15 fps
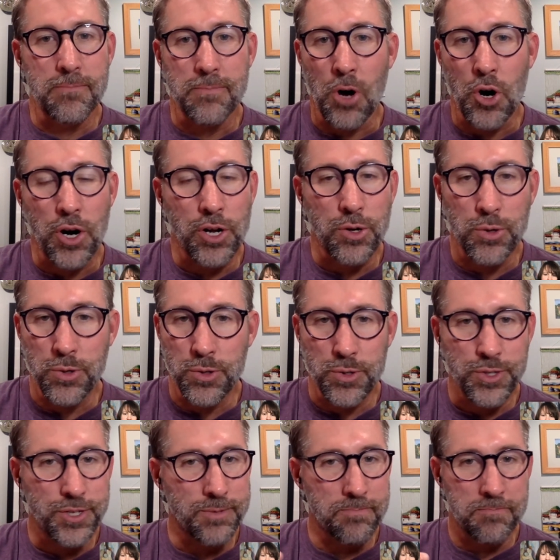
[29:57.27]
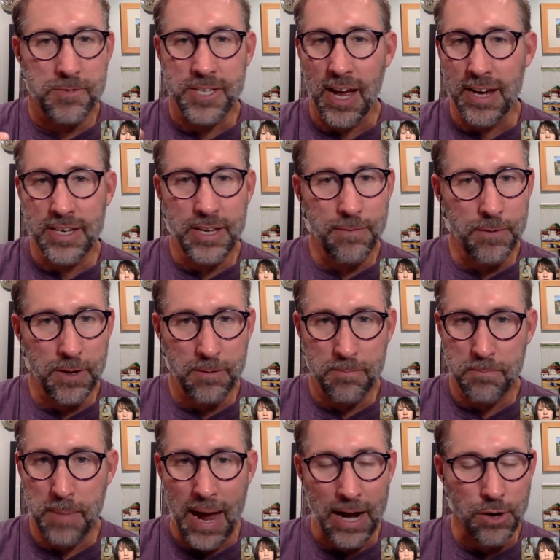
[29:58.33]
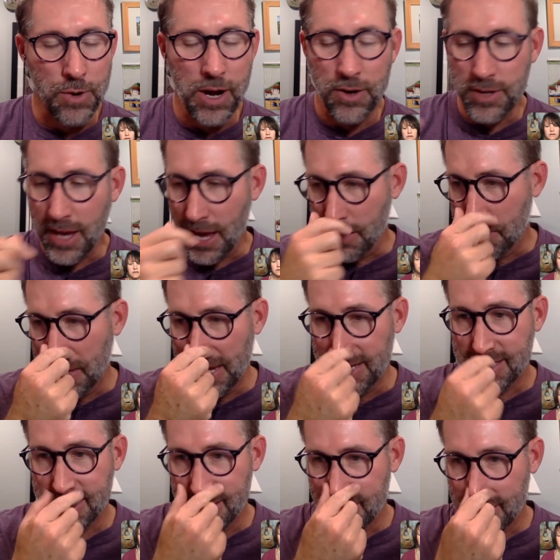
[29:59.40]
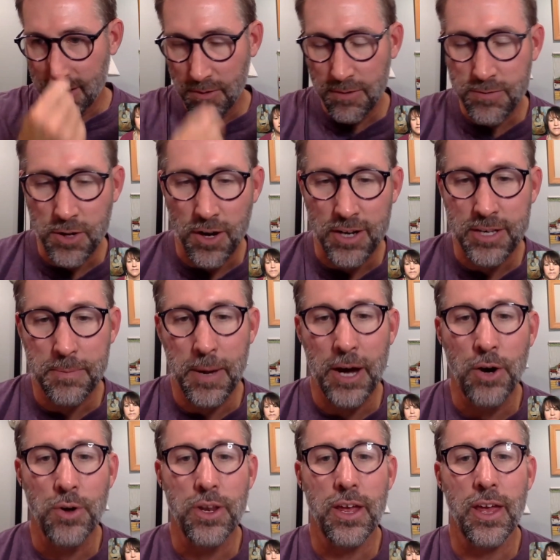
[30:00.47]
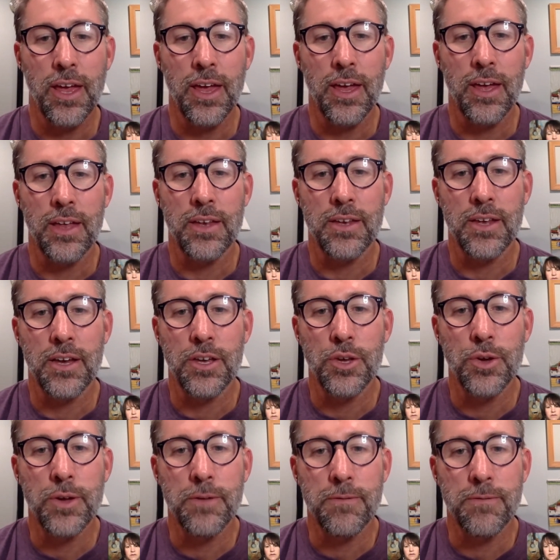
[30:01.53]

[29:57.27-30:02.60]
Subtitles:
articles, scientific background kind of pieces that we've talked about. And you can